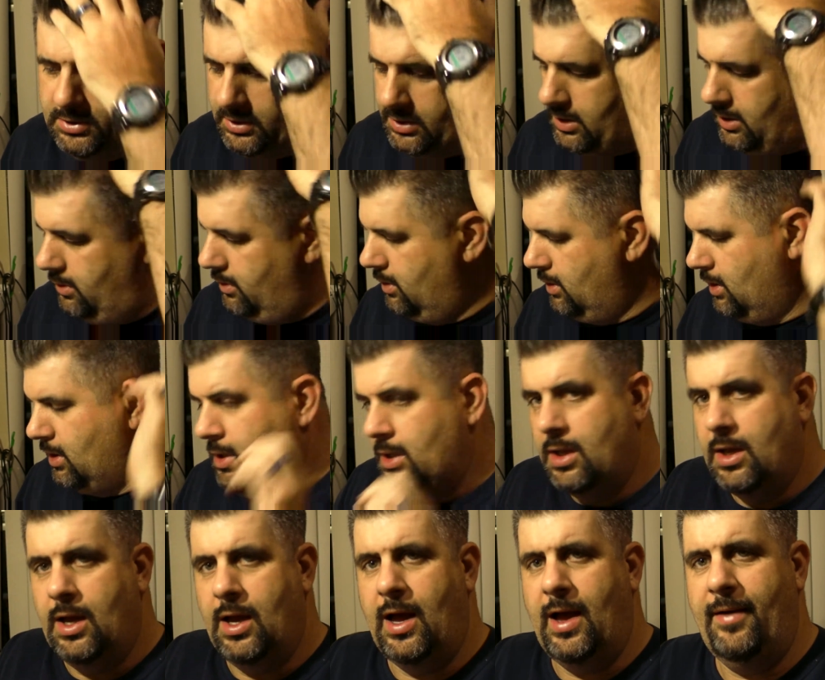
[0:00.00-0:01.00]
You know,
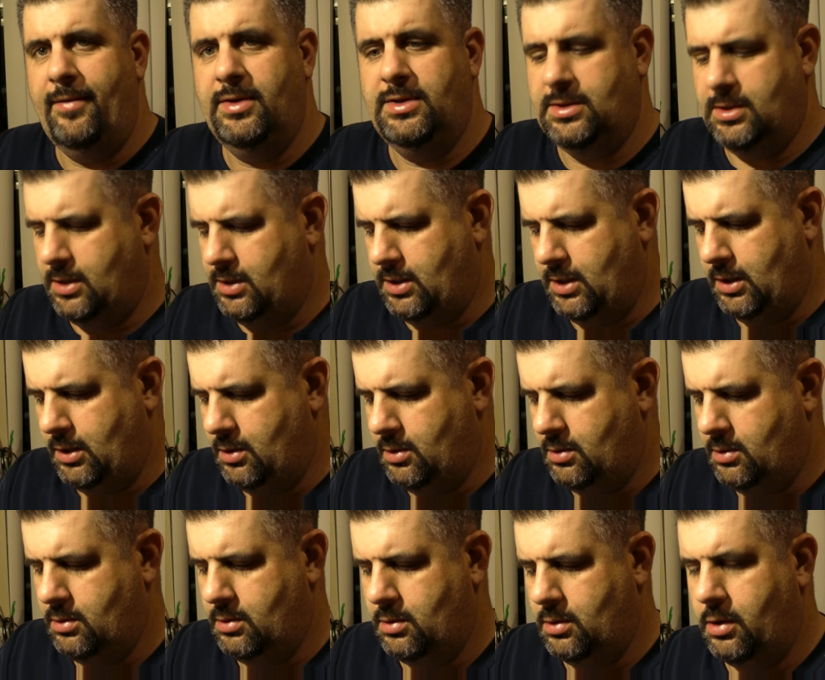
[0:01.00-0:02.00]
obviously the
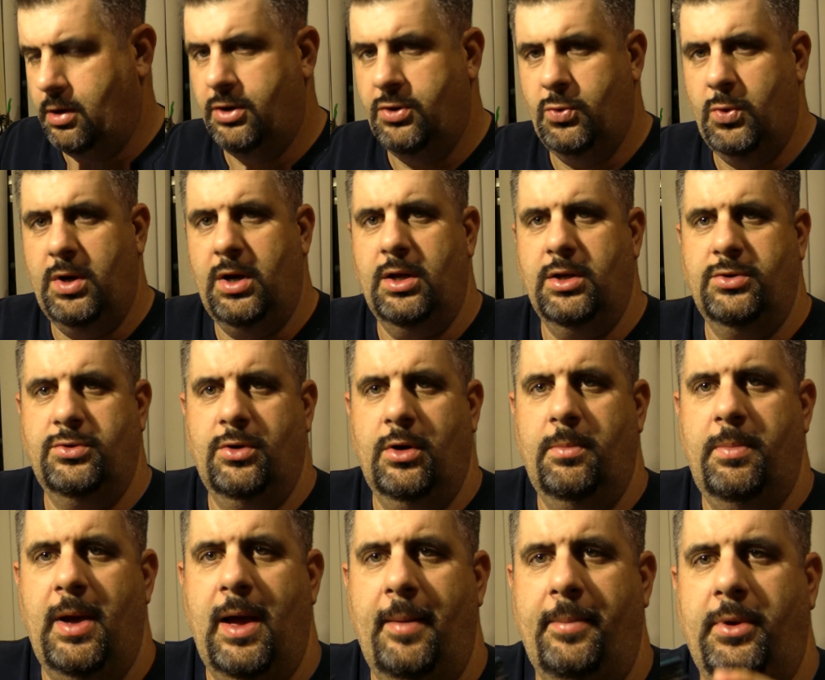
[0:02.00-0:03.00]
Arduino is real
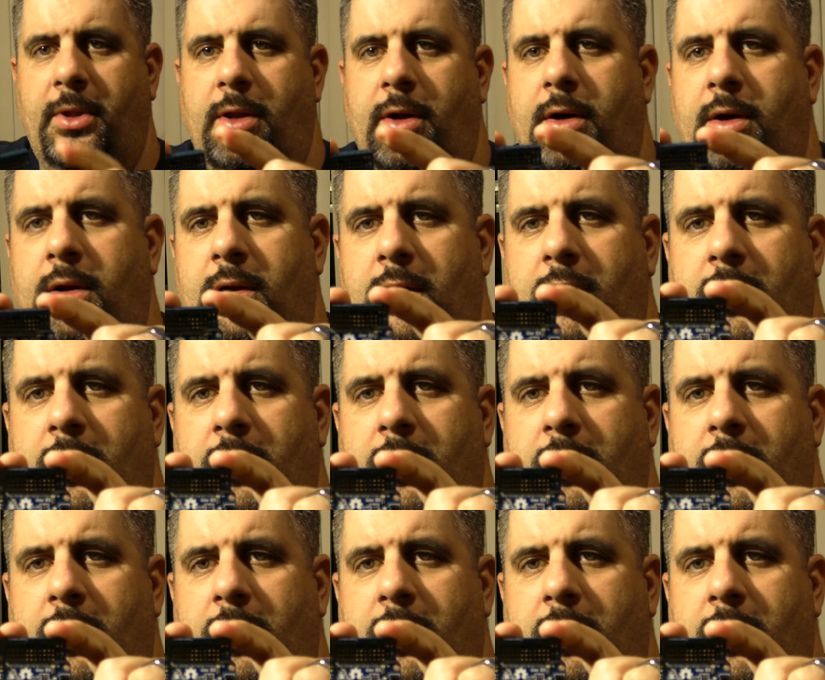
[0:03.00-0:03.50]
popular.